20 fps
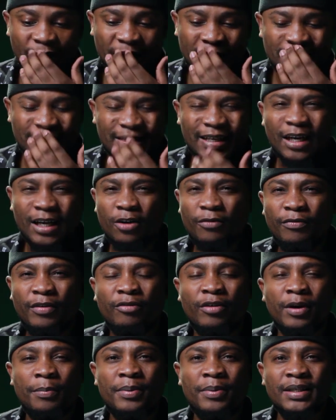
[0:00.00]
It's kind of a
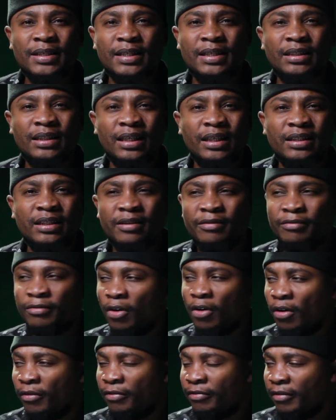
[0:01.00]
representative
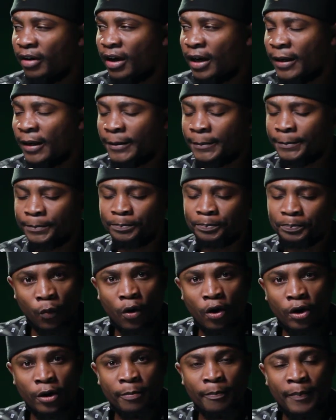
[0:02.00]
of
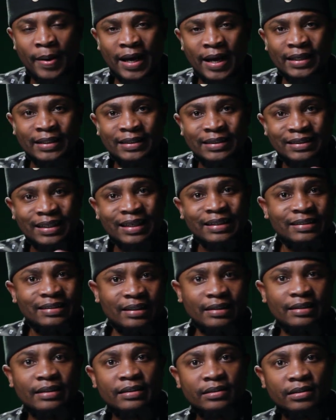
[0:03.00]
worn by
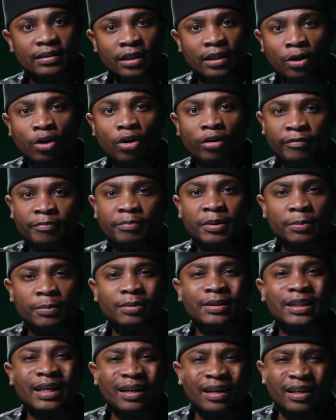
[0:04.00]
Satanists. A lot of
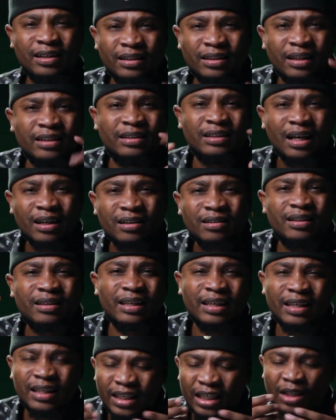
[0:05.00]
people that are in the dark
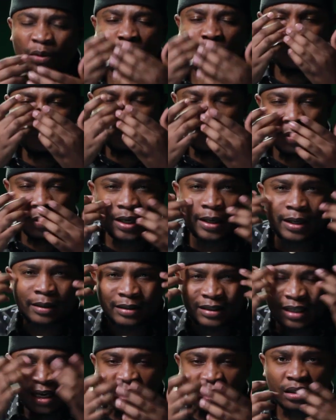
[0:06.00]
thingy, who wear
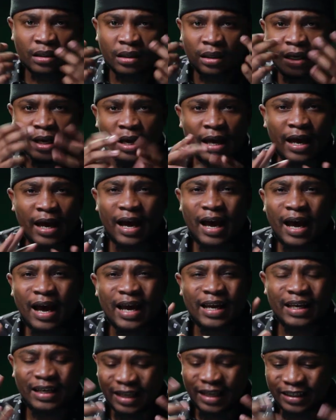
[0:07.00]
dark
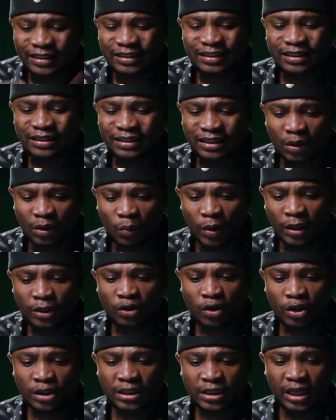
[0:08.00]
eyelashes and
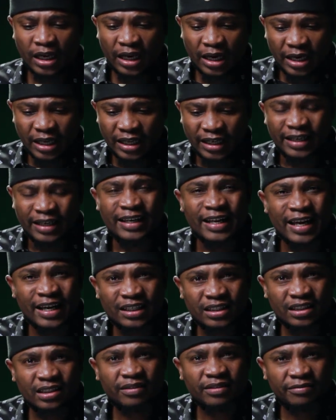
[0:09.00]
whatnot,
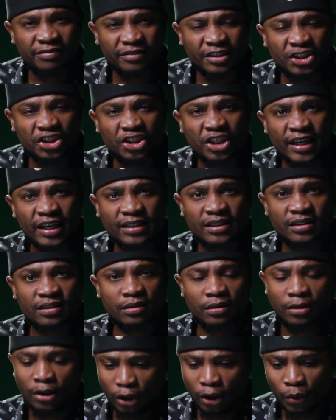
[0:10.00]
net,
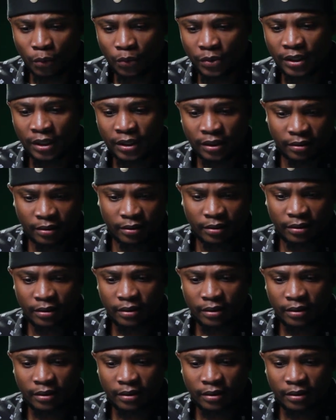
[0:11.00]
fishnet clothing,